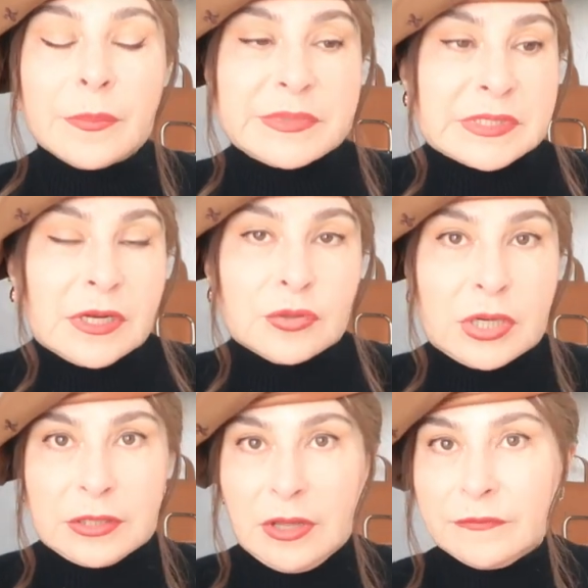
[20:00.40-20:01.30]

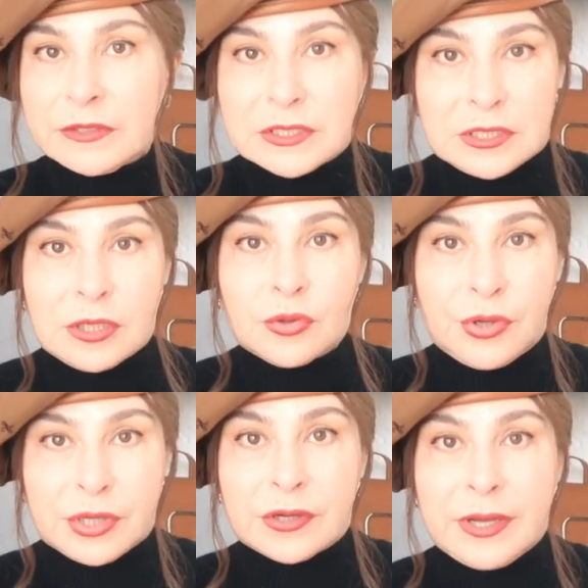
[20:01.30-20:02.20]
Absolutely love it. Zero
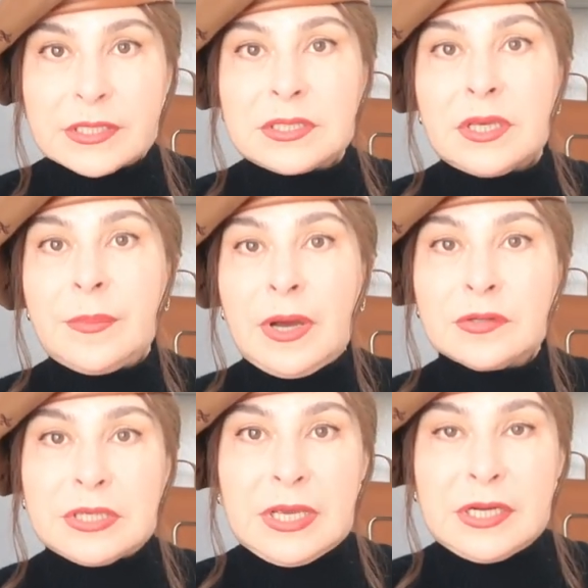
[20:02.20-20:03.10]
regrets
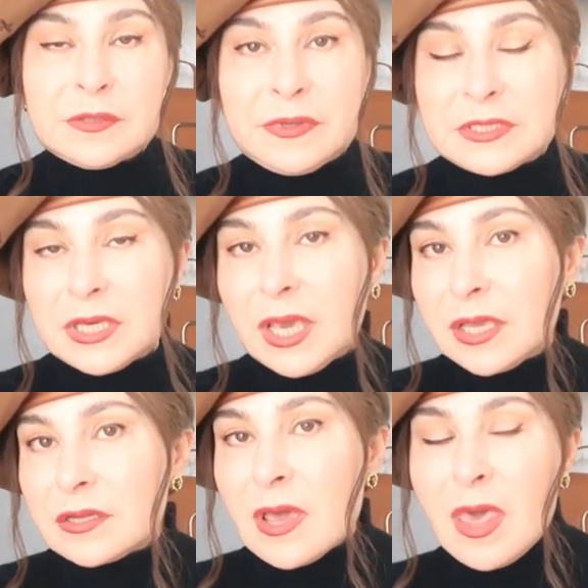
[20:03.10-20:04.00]
about Kelly
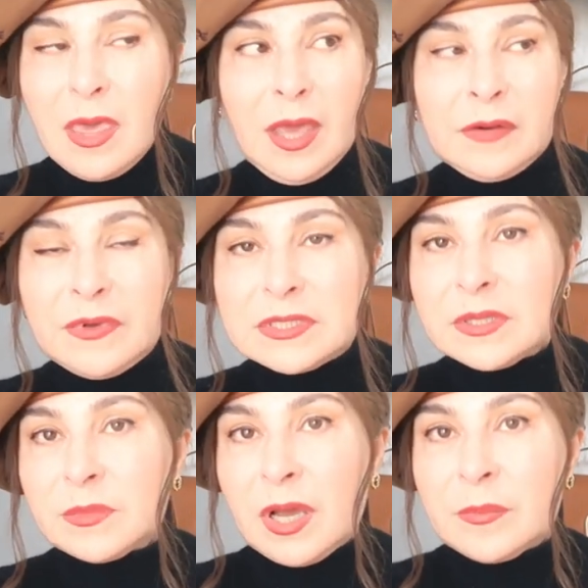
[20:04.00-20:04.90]
28. And when
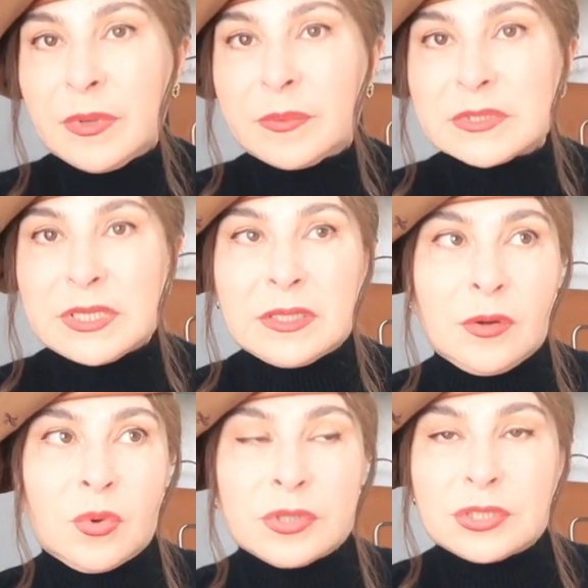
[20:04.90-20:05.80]
sometimes people saying,
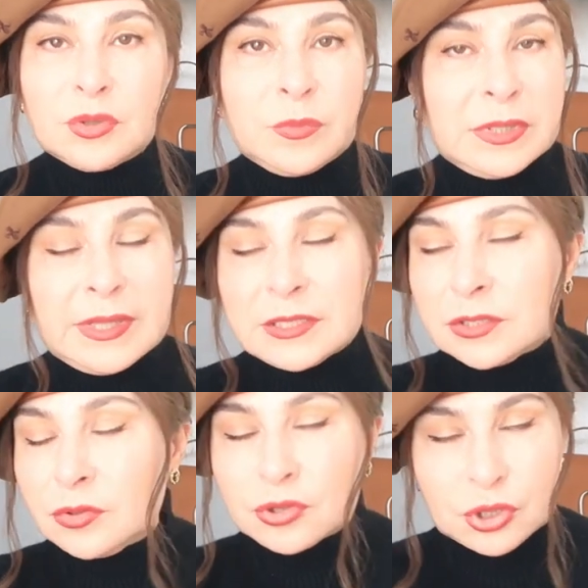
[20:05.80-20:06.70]
oh, it's too big,
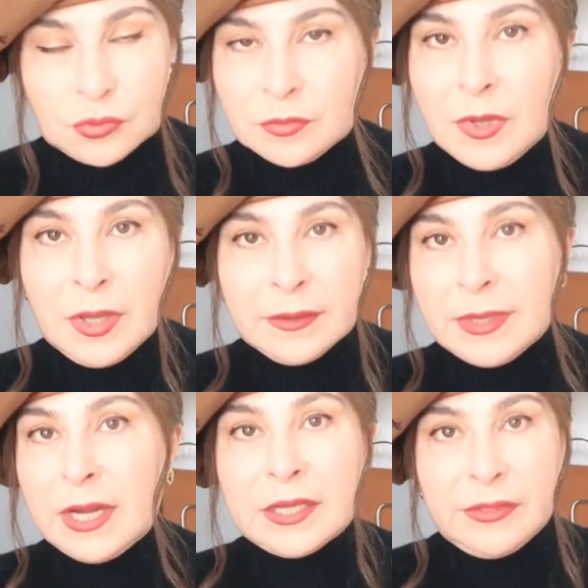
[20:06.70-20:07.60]
that's not true.
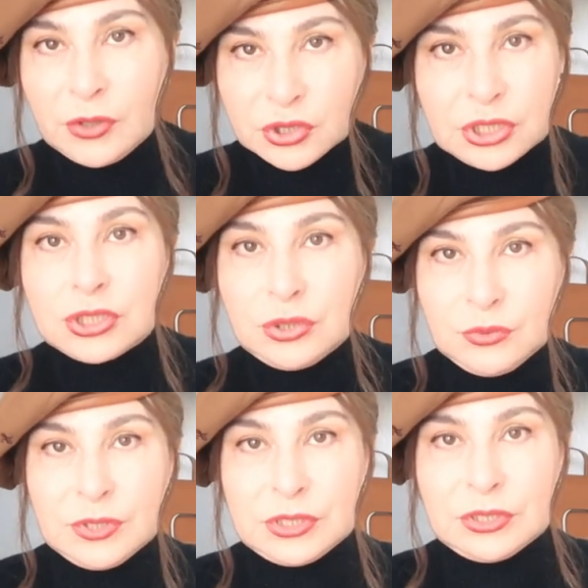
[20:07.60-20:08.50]
Kelly
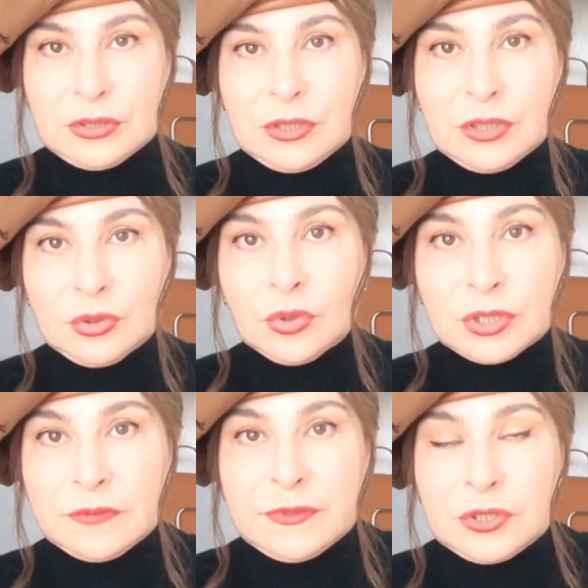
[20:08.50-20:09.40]
32, it's uh,
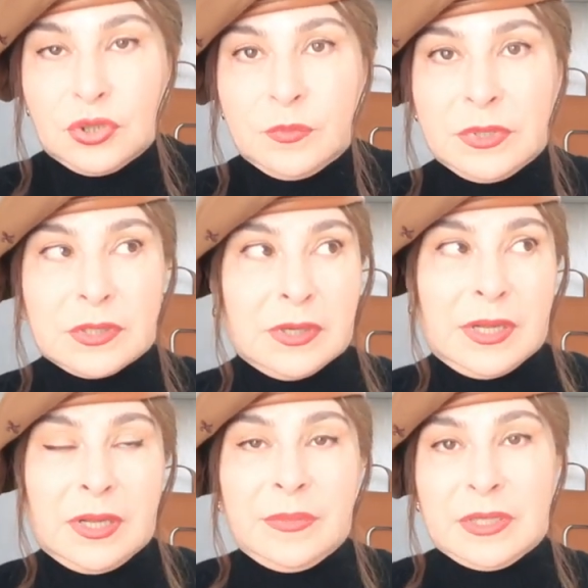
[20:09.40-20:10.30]
not even too big.
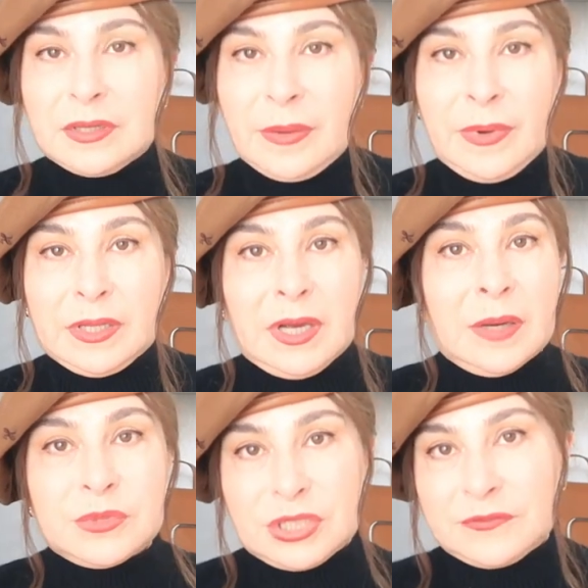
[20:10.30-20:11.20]
And I mean, come on,
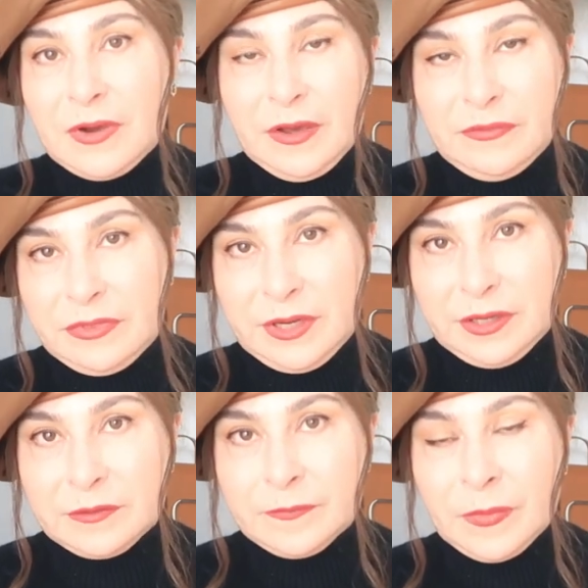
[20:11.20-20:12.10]
I'm just
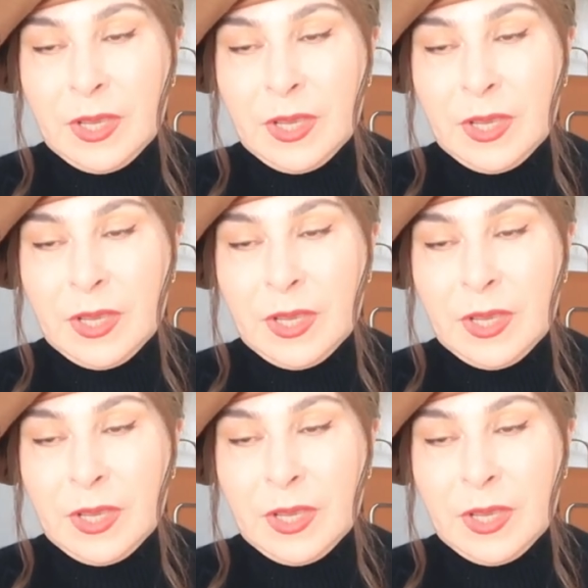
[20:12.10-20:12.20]
5'3".